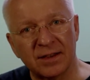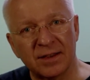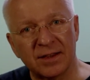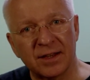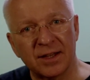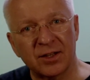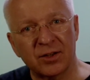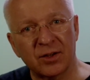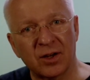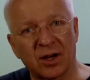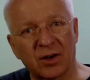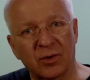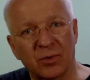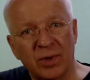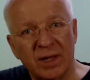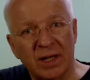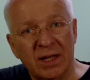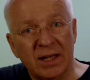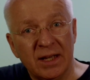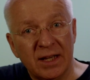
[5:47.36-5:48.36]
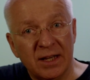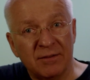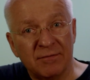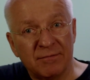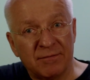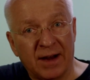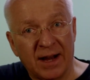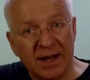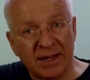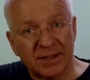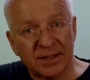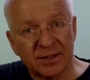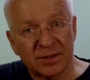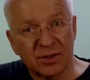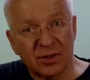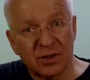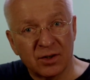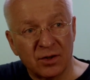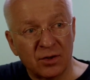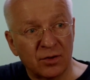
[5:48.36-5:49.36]
that you are really invited
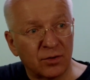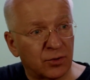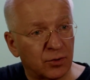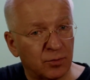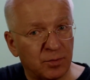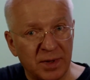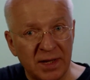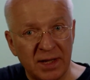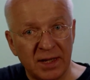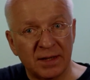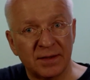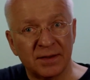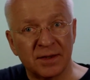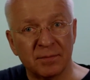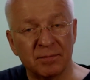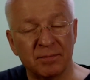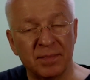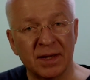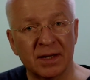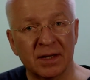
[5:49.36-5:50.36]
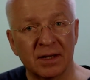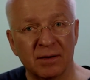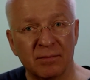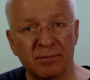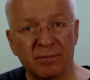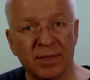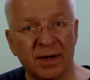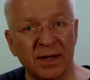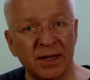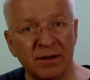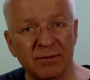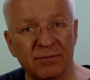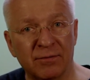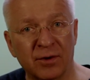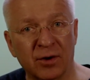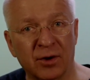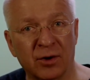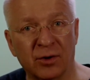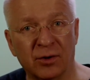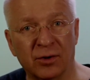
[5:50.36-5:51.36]
to be in the big money
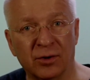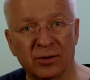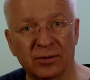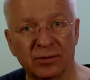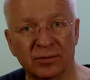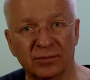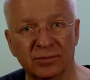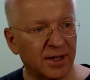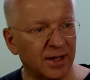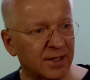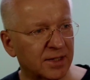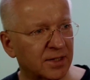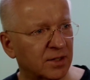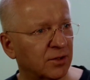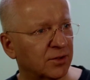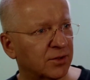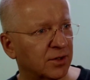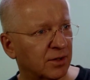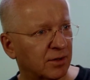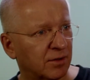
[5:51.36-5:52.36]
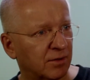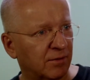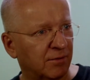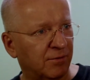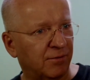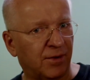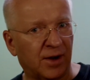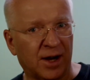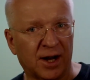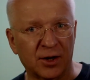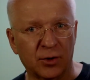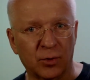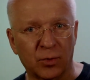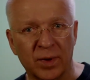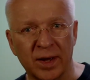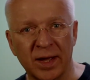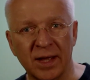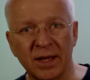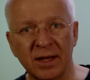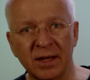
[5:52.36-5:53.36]
flow? It's not far
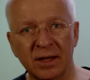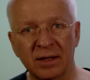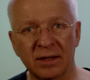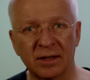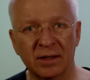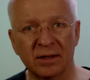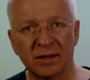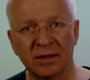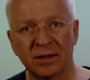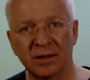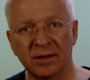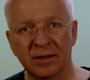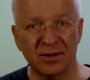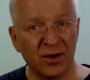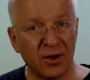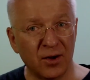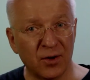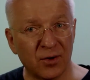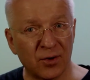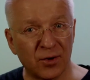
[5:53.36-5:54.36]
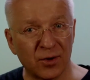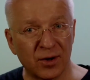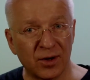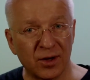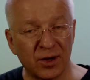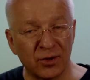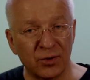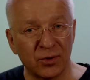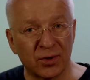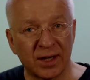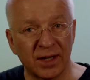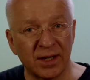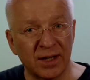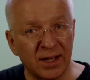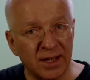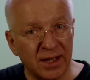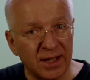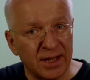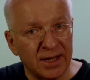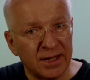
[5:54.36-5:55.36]
away, no, you can
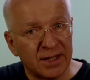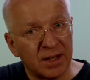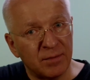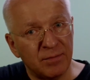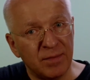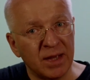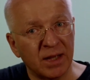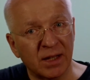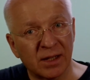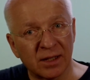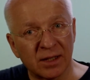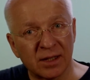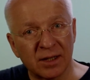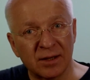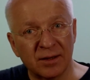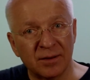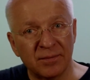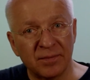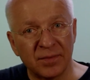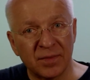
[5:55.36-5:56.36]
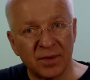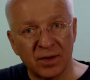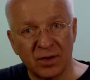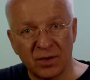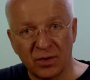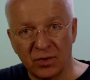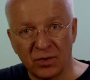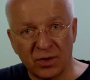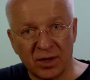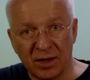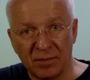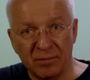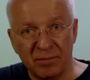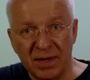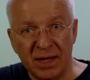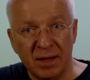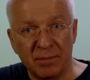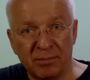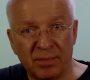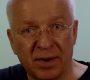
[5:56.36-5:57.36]
intermingle, you can
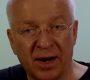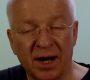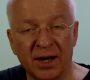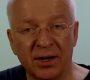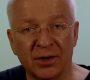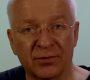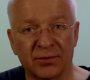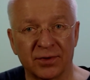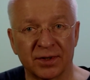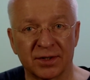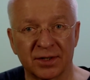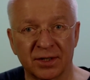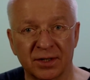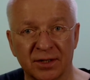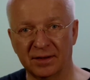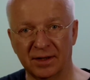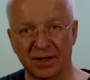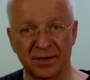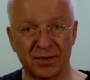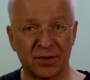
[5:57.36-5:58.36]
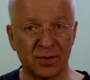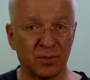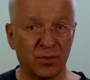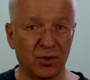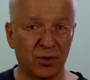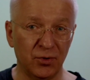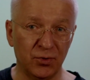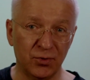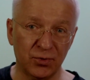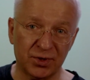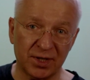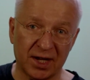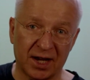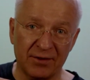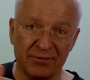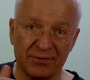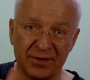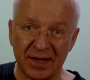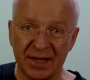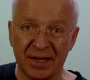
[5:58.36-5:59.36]
be a part of it. And the more you
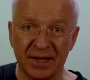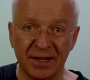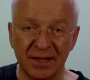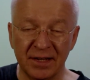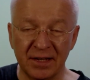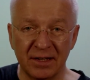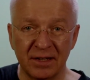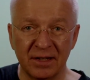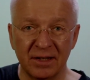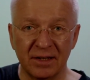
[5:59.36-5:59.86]
dive in,